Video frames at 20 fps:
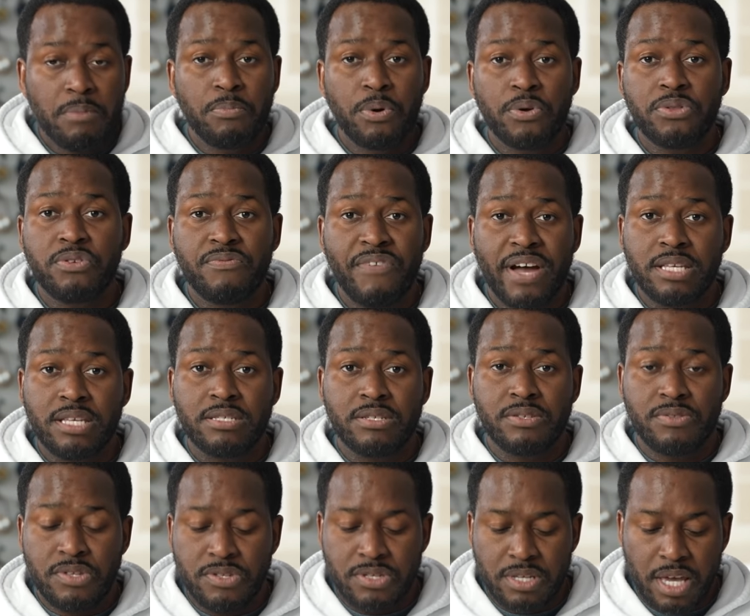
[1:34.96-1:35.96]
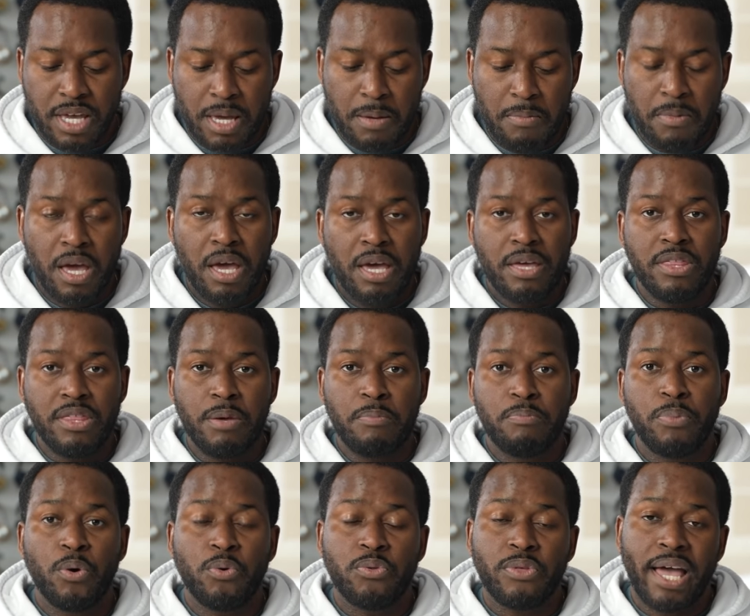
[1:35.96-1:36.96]
both devices are the same. They
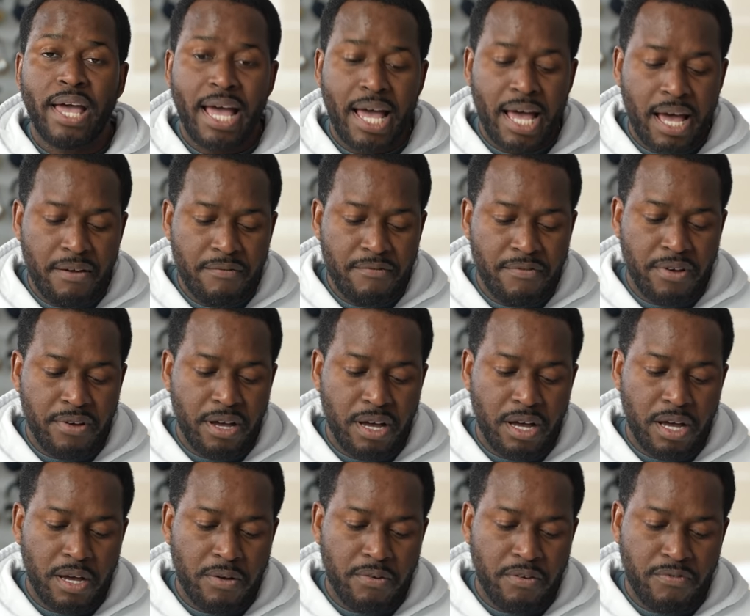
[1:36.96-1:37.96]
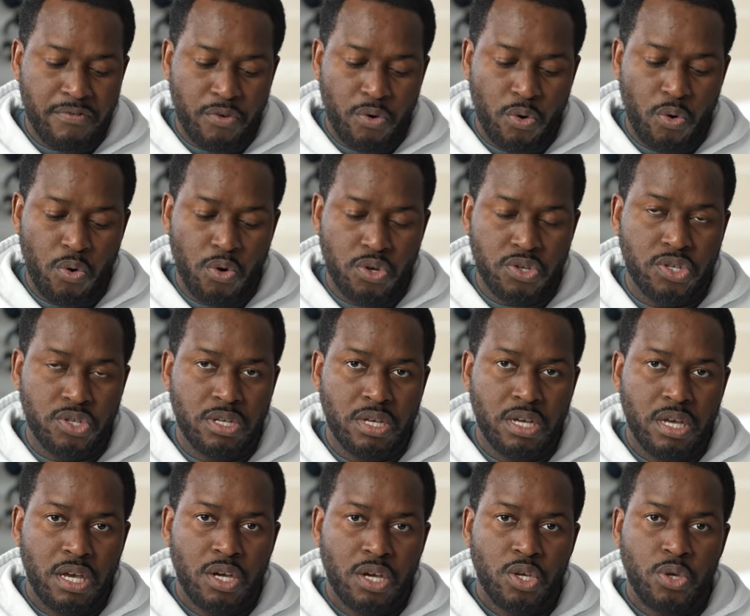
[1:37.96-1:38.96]
both have, uh, of course,
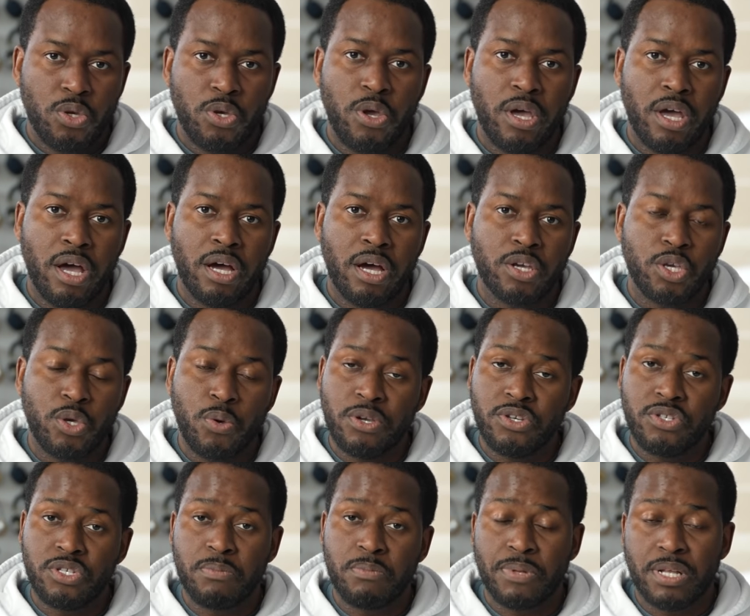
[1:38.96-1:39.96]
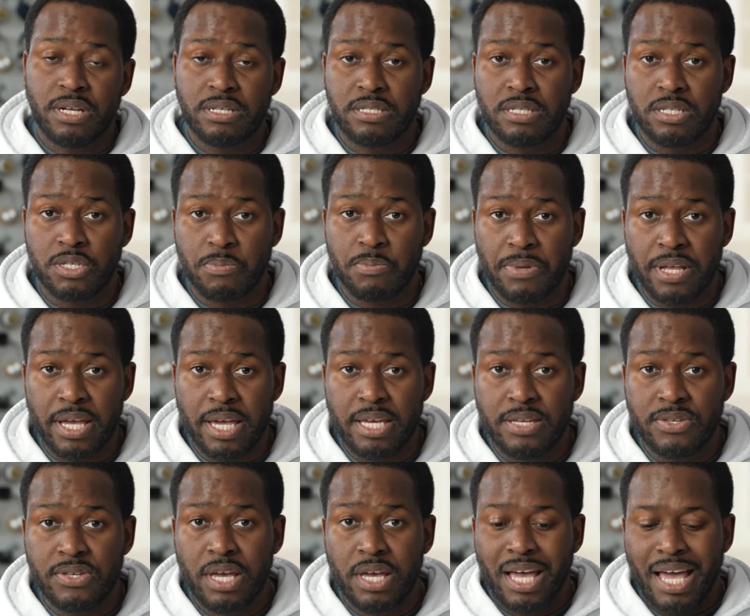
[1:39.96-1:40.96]
Q, uh, QHD Plus displays,